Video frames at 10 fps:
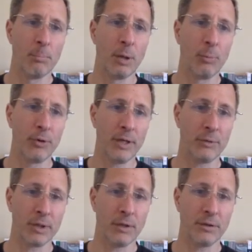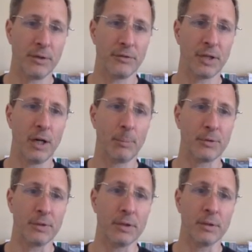Bubble down kind of does the
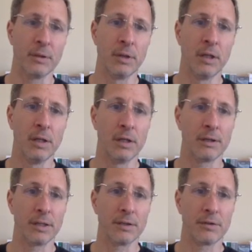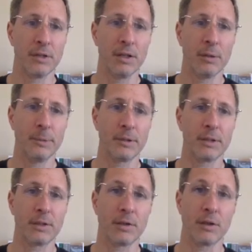opposite. It takes an element
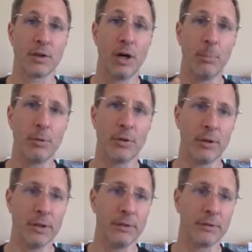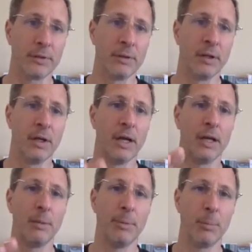that's at the top of the list
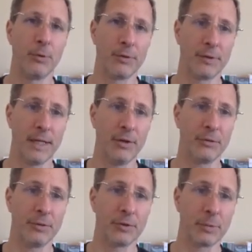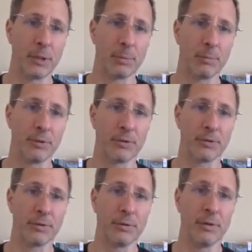and it bubbles it down to its proper
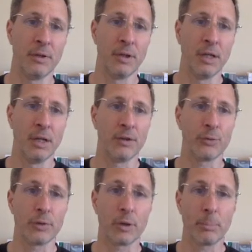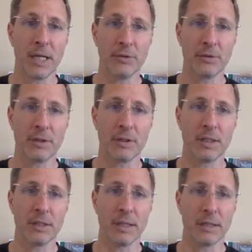position. So we can pass in an
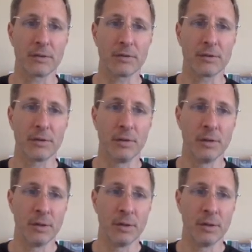index.